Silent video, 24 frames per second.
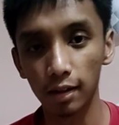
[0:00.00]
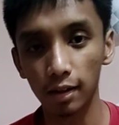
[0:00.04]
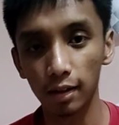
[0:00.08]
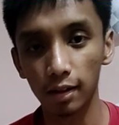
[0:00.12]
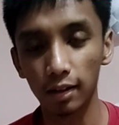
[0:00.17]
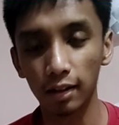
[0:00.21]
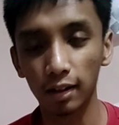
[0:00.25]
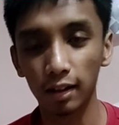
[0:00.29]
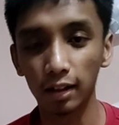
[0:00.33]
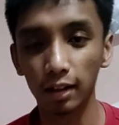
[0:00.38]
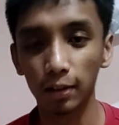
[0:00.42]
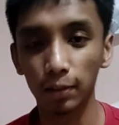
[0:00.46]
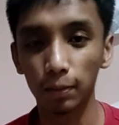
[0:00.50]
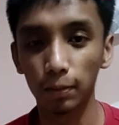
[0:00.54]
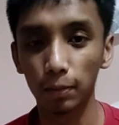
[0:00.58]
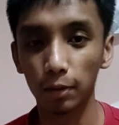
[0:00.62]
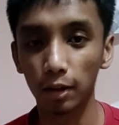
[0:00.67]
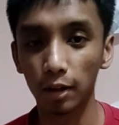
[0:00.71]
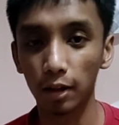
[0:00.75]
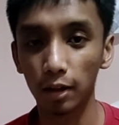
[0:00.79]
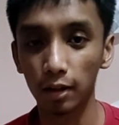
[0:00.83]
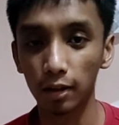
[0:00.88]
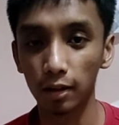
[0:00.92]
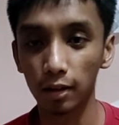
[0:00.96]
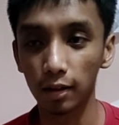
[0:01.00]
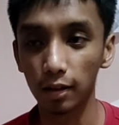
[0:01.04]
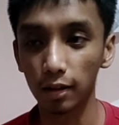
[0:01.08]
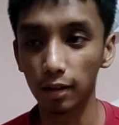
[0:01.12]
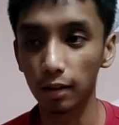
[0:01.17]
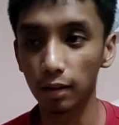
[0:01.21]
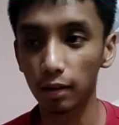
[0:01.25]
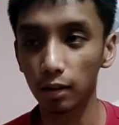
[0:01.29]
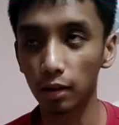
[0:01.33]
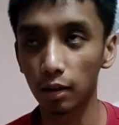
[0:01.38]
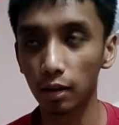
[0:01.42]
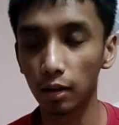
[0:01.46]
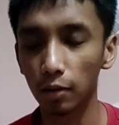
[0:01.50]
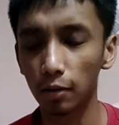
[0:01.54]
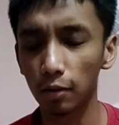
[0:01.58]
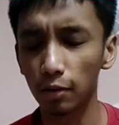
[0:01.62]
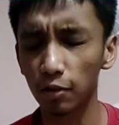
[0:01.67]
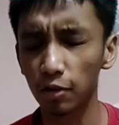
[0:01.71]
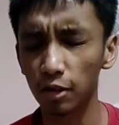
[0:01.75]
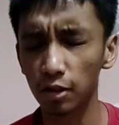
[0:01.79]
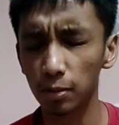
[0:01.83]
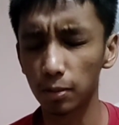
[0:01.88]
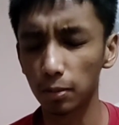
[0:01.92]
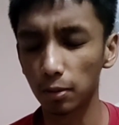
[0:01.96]
negative polarity,
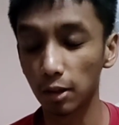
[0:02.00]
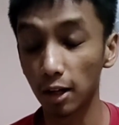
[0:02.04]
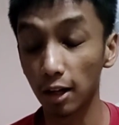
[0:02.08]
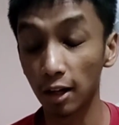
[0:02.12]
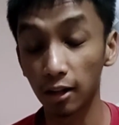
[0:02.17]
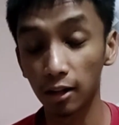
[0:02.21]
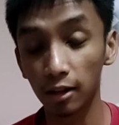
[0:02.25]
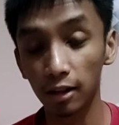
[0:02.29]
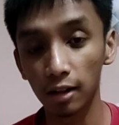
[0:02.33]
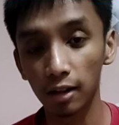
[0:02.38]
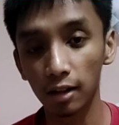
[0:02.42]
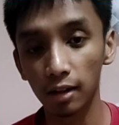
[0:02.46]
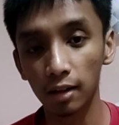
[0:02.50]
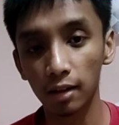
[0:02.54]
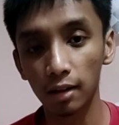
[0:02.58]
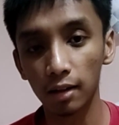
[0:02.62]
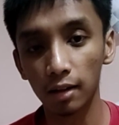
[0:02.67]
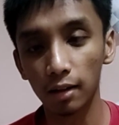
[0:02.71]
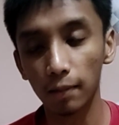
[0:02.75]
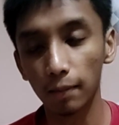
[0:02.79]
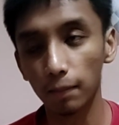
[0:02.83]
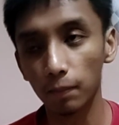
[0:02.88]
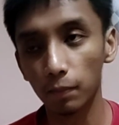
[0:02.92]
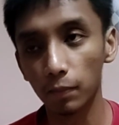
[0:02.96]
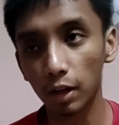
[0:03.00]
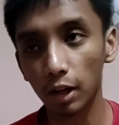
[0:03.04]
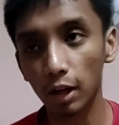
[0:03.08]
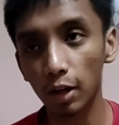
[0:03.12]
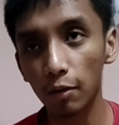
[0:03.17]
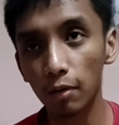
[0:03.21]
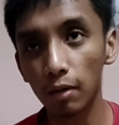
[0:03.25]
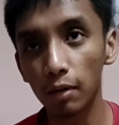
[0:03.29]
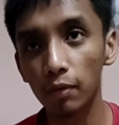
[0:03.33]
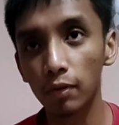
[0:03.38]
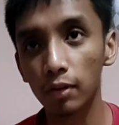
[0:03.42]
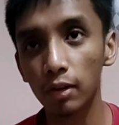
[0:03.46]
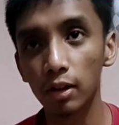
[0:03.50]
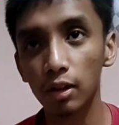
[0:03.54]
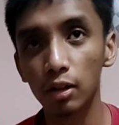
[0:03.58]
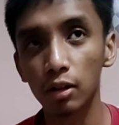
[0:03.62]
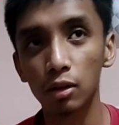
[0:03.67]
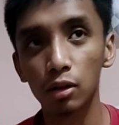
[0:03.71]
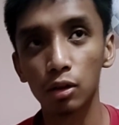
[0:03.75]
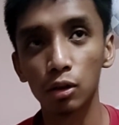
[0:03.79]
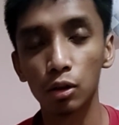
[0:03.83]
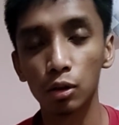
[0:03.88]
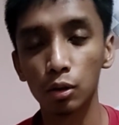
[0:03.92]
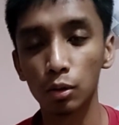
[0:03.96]
reverse polarity. However, it
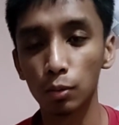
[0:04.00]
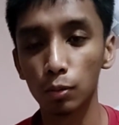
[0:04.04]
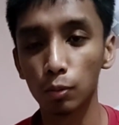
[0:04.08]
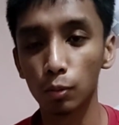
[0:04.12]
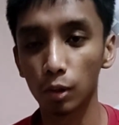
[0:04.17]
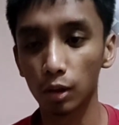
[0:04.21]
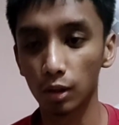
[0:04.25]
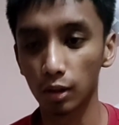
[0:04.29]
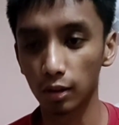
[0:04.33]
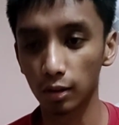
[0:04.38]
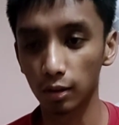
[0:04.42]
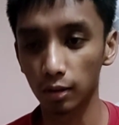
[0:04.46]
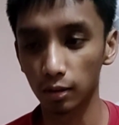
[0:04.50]
should work